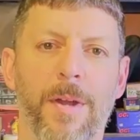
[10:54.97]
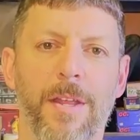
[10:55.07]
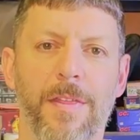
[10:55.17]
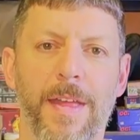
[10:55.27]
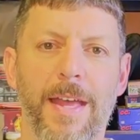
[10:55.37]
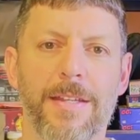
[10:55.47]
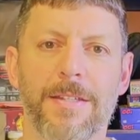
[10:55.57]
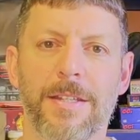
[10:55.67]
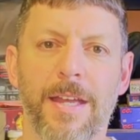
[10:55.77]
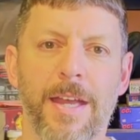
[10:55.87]
everybody, that
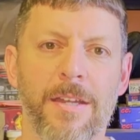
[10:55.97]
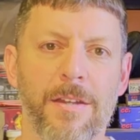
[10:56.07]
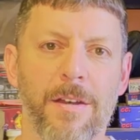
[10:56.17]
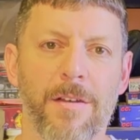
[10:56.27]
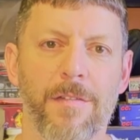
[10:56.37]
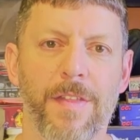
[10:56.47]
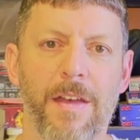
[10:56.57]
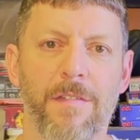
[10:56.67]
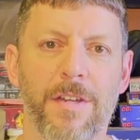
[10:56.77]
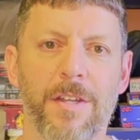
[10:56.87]
is the end of
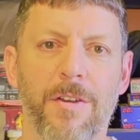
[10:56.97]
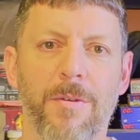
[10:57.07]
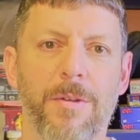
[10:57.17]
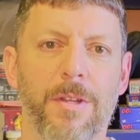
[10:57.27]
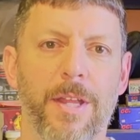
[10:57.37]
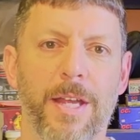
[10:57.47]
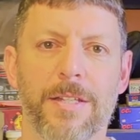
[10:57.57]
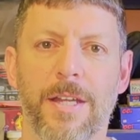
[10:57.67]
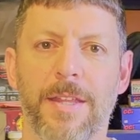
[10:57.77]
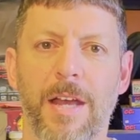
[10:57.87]
that video. Like I
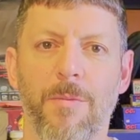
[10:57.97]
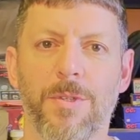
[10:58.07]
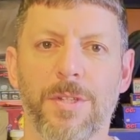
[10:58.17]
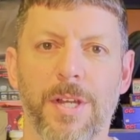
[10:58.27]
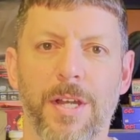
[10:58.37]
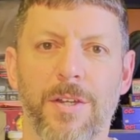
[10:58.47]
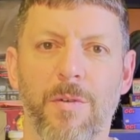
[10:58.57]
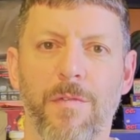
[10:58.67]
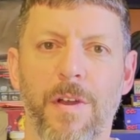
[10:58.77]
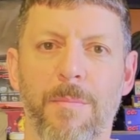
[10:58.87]
said, that was
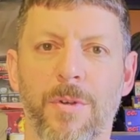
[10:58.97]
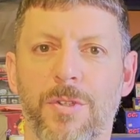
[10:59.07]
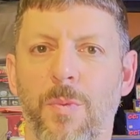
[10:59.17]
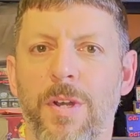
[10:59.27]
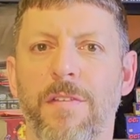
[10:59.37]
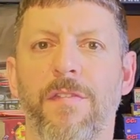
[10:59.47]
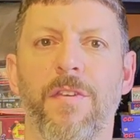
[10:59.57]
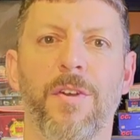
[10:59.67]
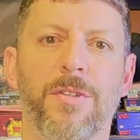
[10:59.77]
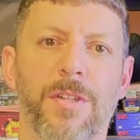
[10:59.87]
November
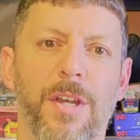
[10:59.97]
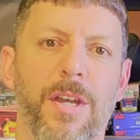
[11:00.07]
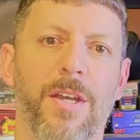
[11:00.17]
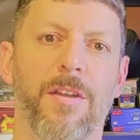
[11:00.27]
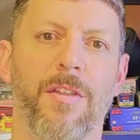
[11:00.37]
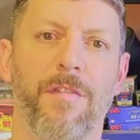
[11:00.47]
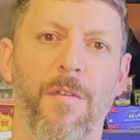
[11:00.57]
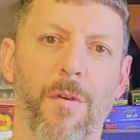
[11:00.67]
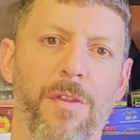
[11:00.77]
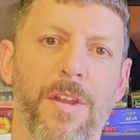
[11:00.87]
21st, the
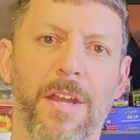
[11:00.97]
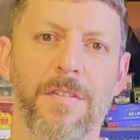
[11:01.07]
4th